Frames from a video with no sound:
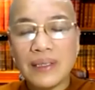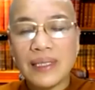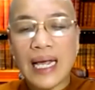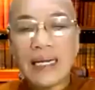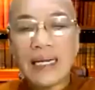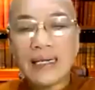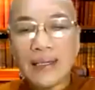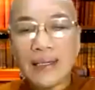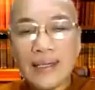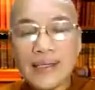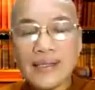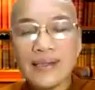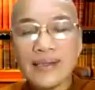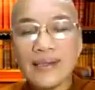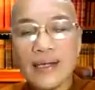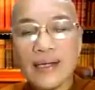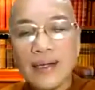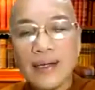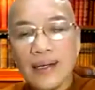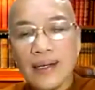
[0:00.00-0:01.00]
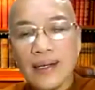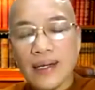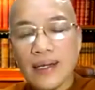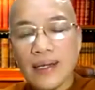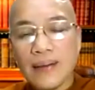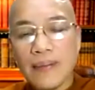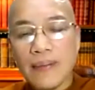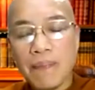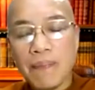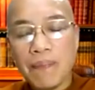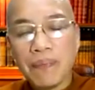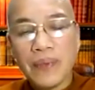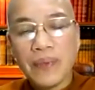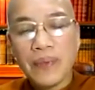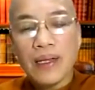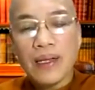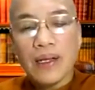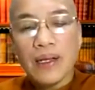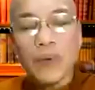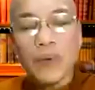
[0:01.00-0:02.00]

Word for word: but at least um,